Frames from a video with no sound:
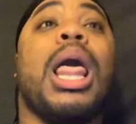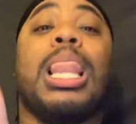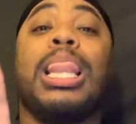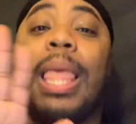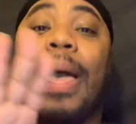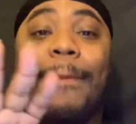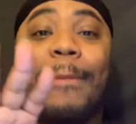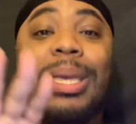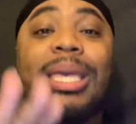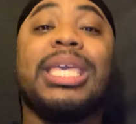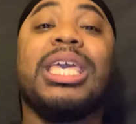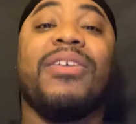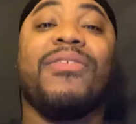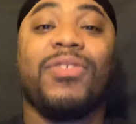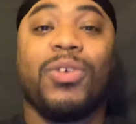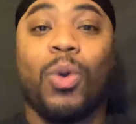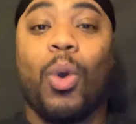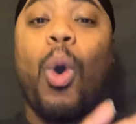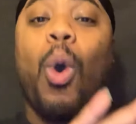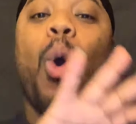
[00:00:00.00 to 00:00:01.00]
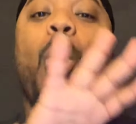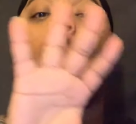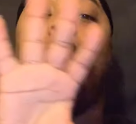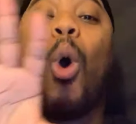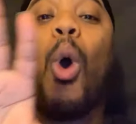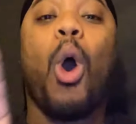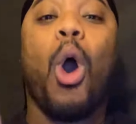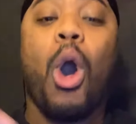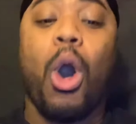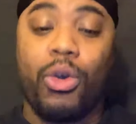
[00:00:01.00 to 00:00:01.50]
Let me give you
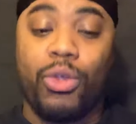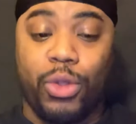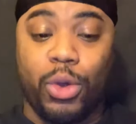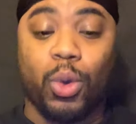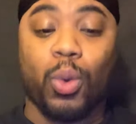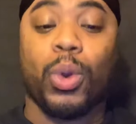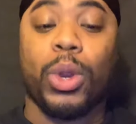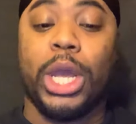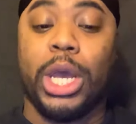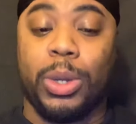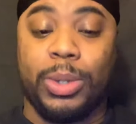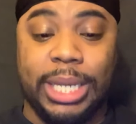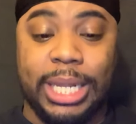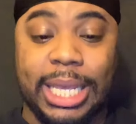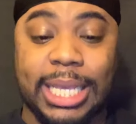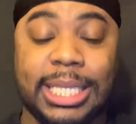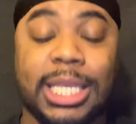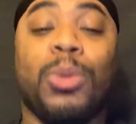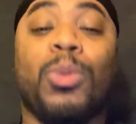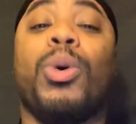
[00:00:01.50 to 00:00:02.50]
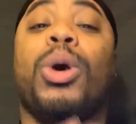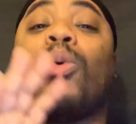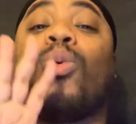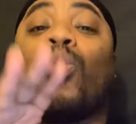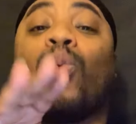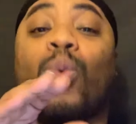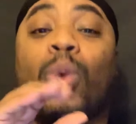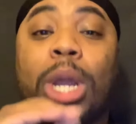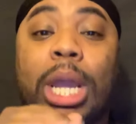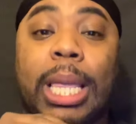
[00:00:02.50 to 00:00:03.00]
all the realness and what
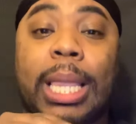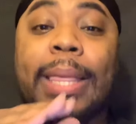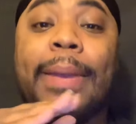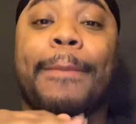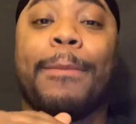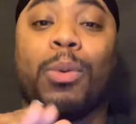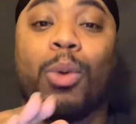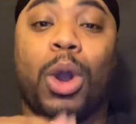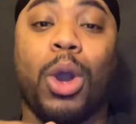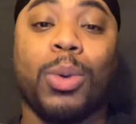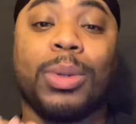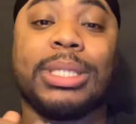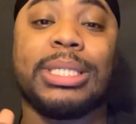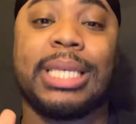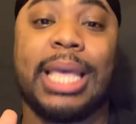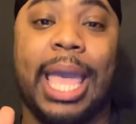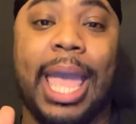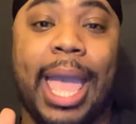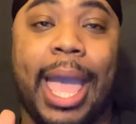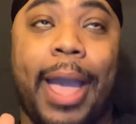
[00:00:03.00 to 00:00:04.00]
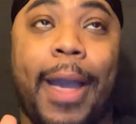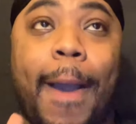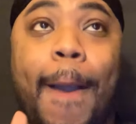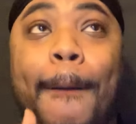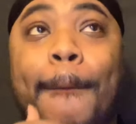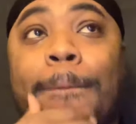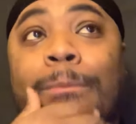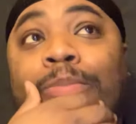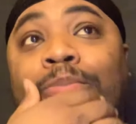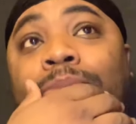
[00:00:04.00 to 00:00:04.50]
really broke down.
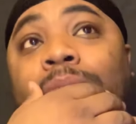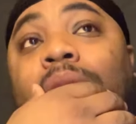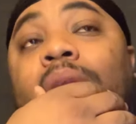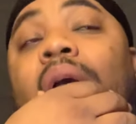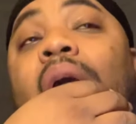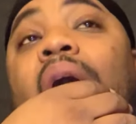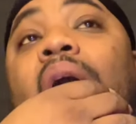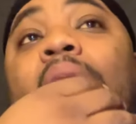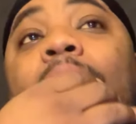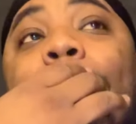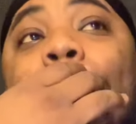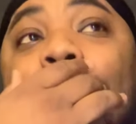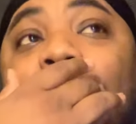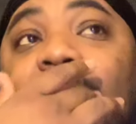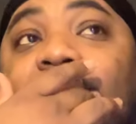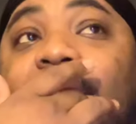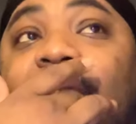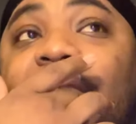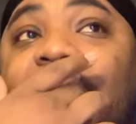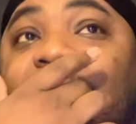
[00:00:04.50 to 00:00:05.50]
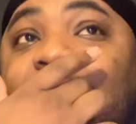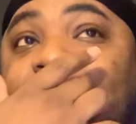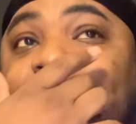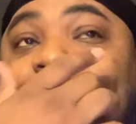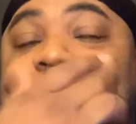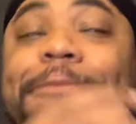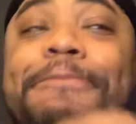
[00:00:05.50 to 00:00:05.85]
But